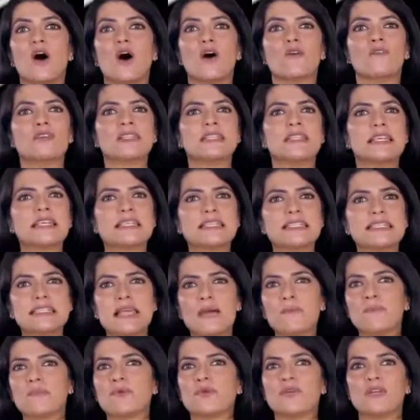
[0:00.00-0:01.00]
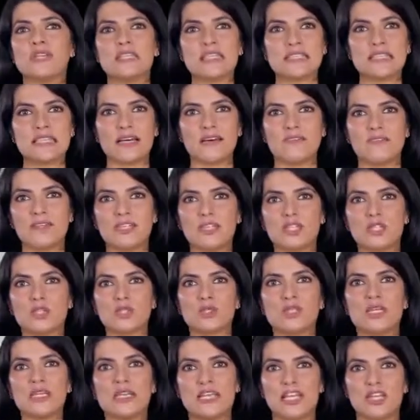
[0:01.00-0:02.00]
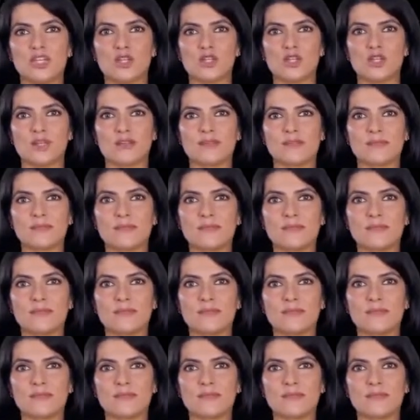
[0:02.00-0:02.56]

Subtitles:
of his exemplary service to the nation.